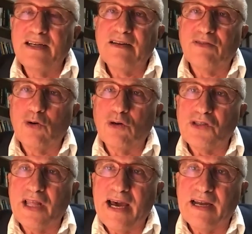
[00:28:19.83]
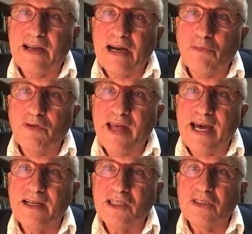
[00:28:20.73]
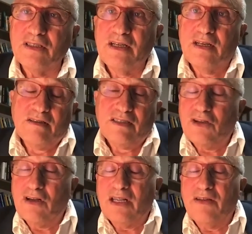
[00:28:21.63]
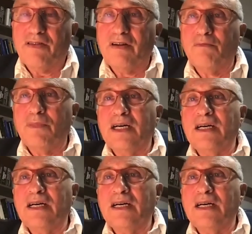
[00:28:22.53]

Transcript: of course, the outcome of that has certainly from